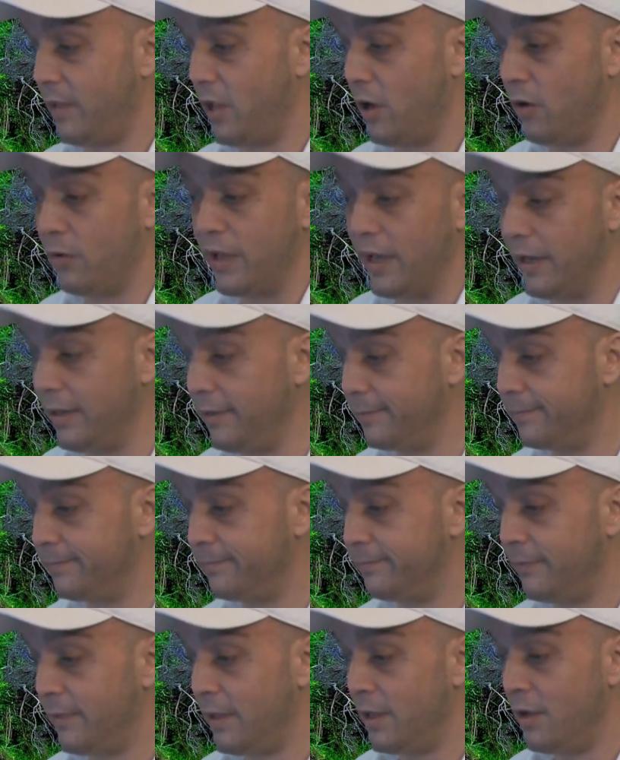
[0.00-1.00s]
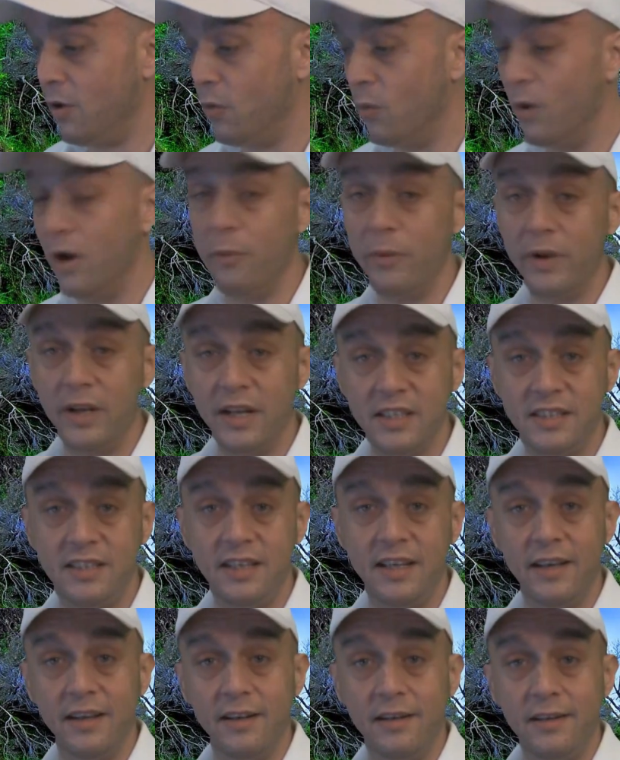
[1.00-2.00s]
Okay, when are we going to
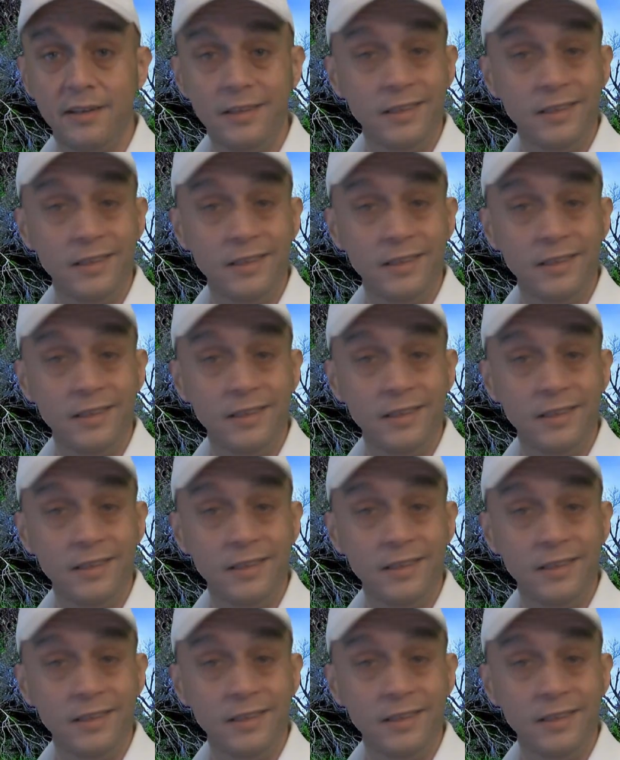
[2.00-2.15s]
see it?